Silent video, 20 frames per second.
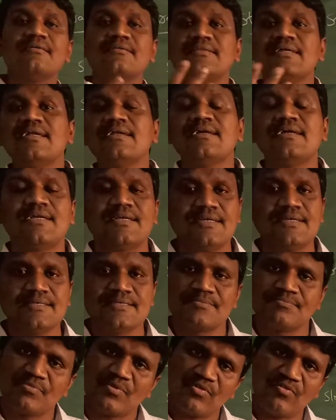then it
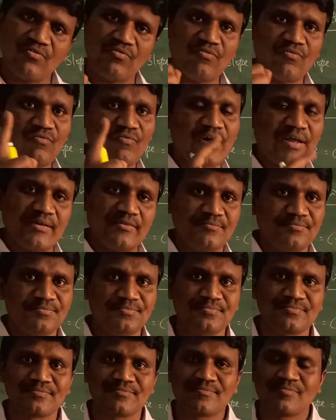is 1.
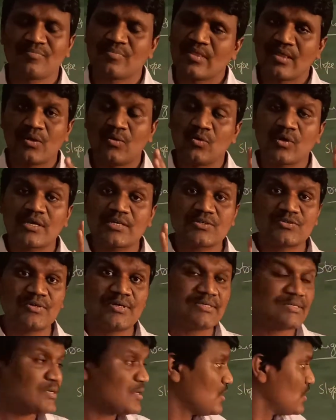Okay
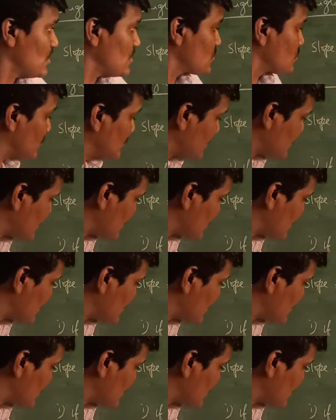students, so this